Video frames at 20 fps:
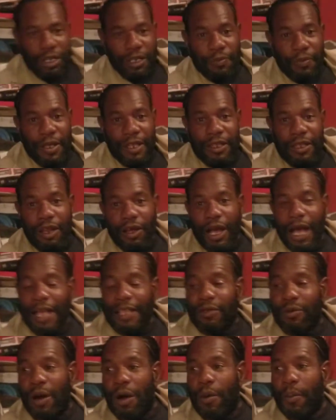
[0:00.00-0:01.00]
if you look
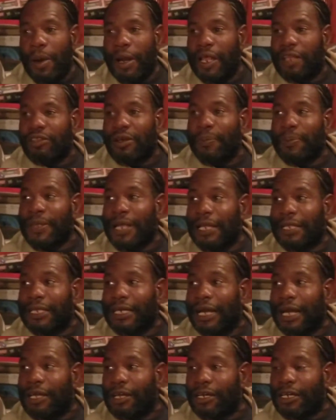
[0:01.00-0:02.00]
at what woman the chop is a
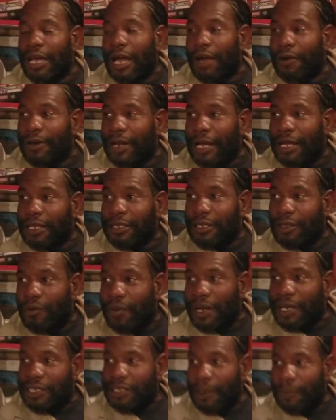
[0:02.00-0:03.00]
thick and you can't read and you see
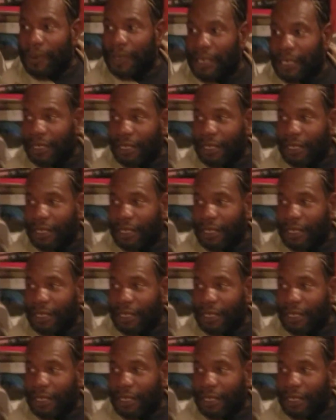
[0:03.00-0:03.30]
woman the chop is thick,